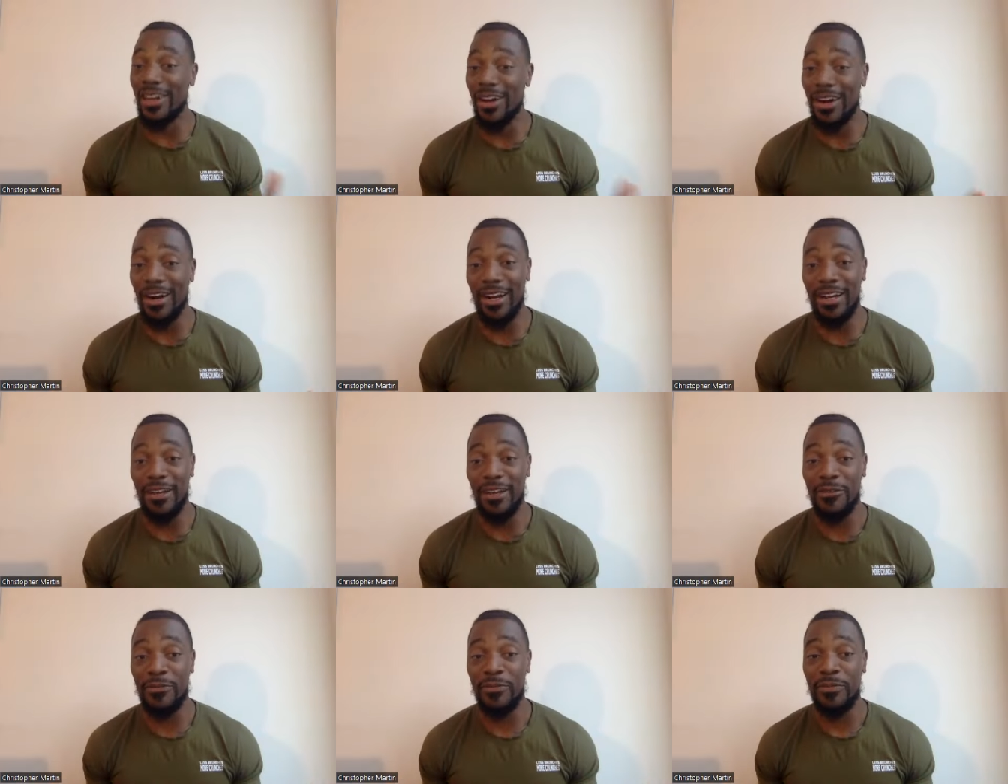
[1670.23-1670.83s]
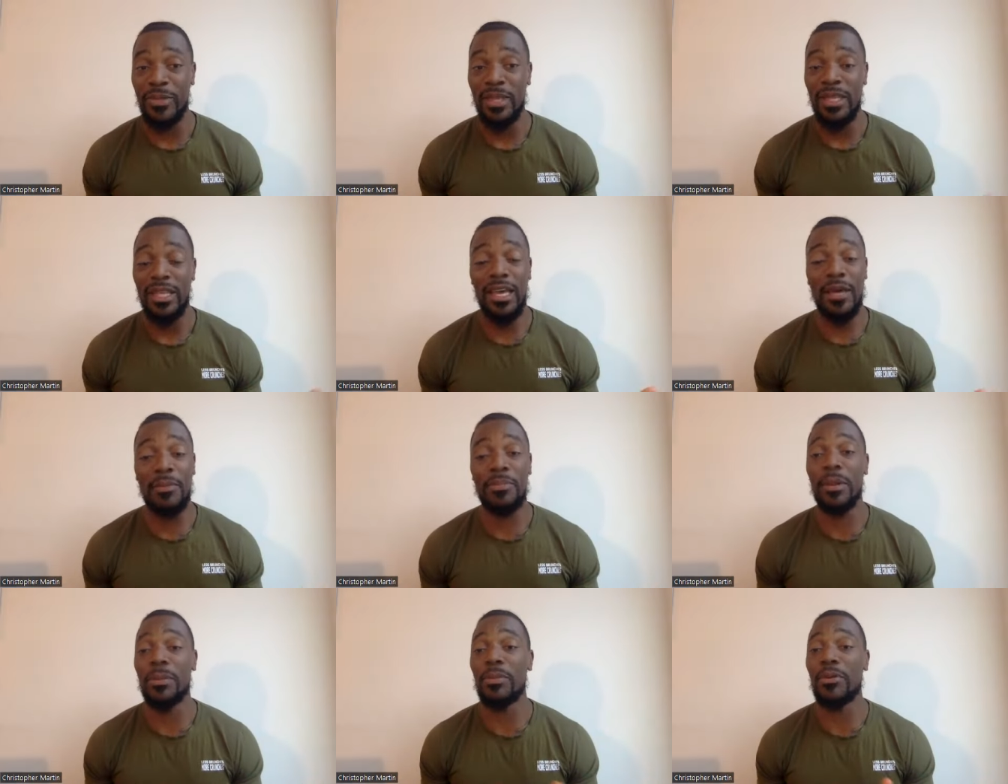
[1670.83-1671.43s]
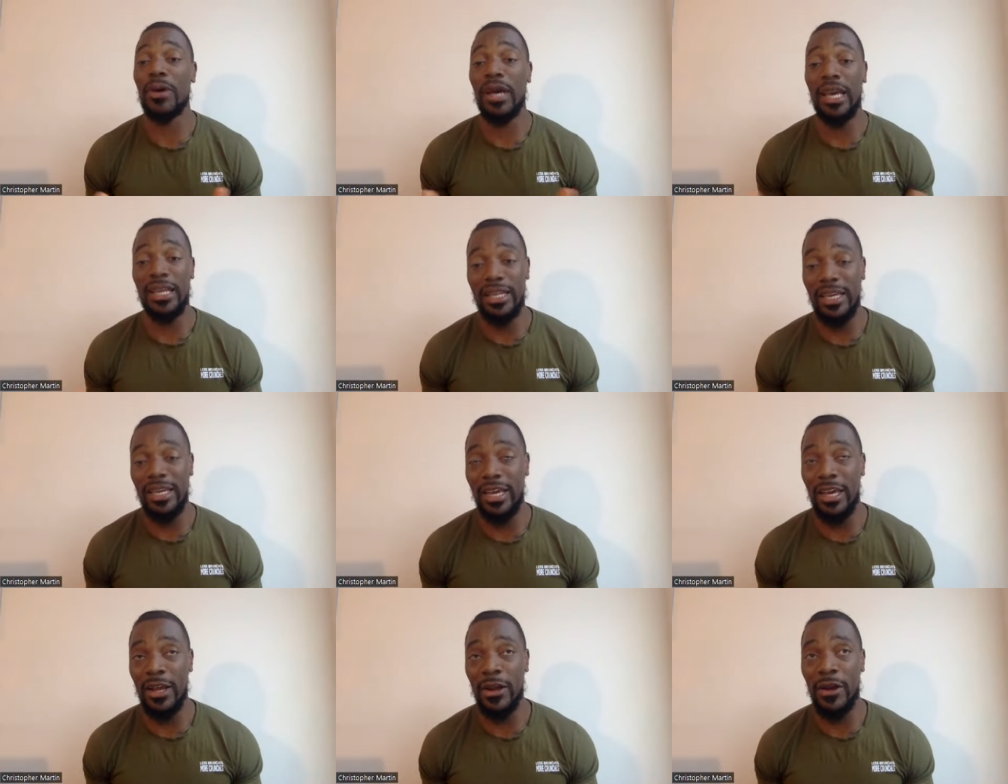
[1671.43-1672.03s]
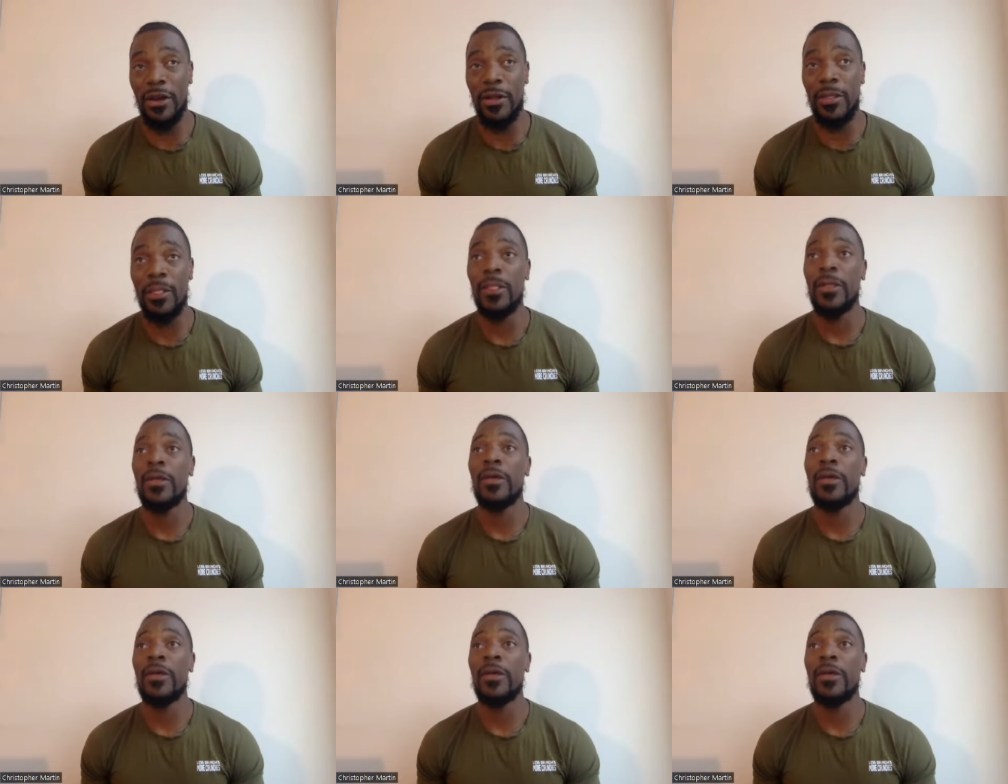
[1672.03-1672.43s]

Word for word: Sorry. And people hate to hear it.